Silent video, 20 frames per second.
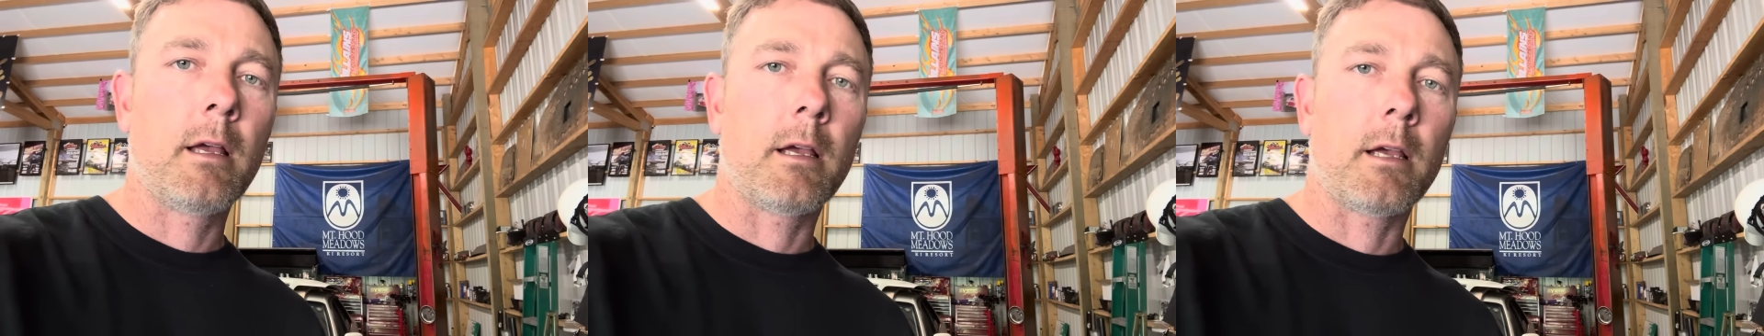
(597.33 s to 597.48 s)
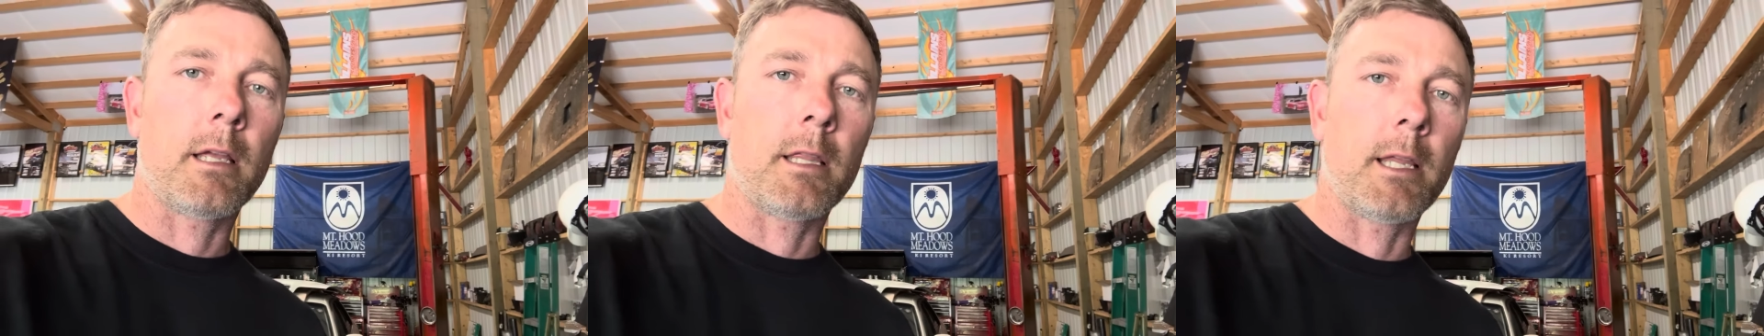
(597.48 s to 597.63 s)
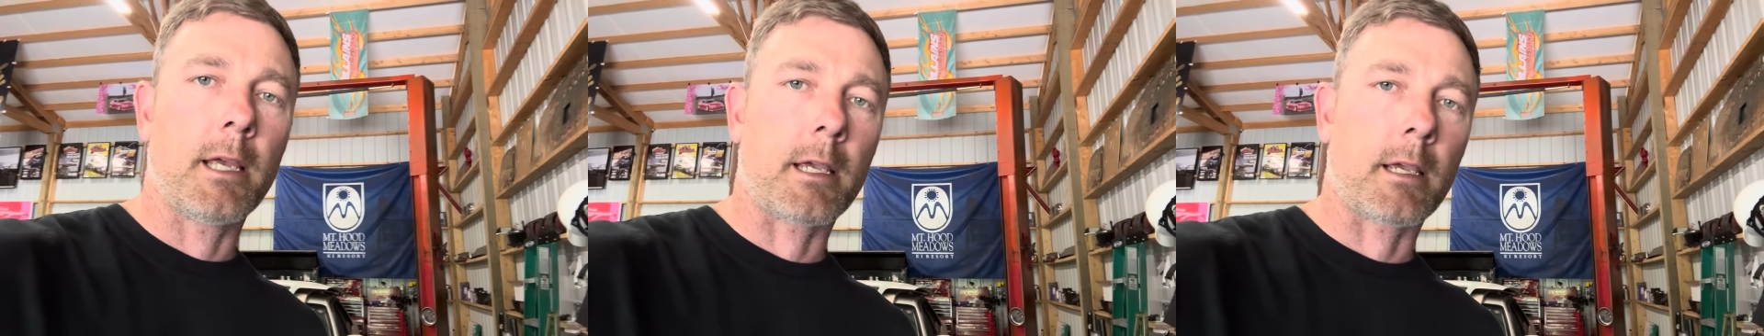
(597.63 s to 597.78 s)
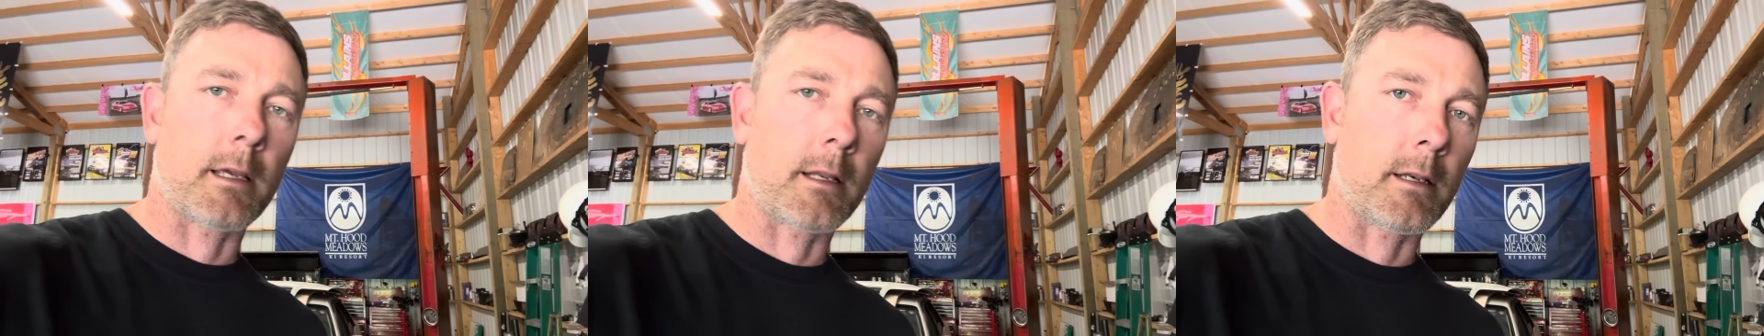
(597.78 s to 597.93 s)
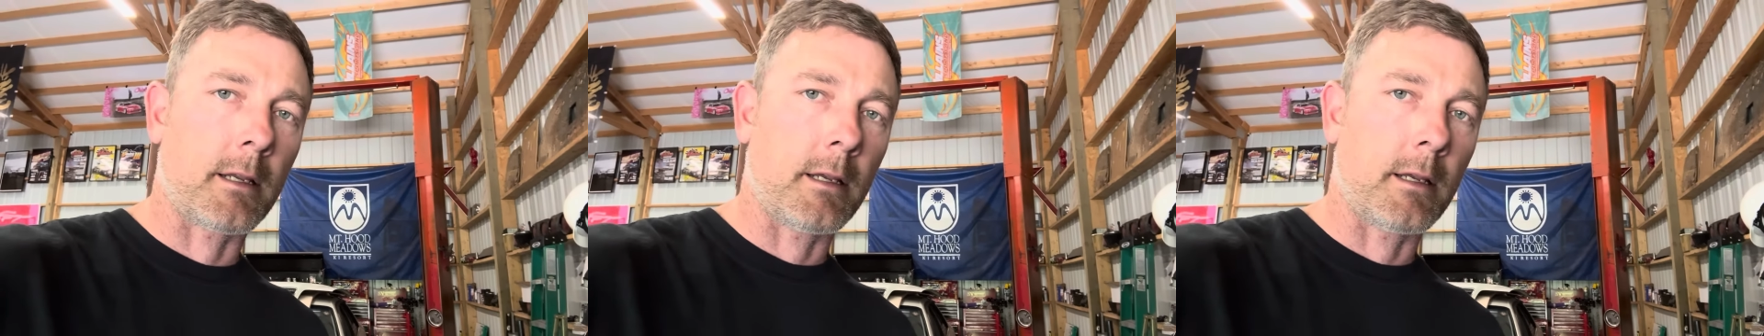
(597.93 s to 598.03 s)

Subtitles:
and they can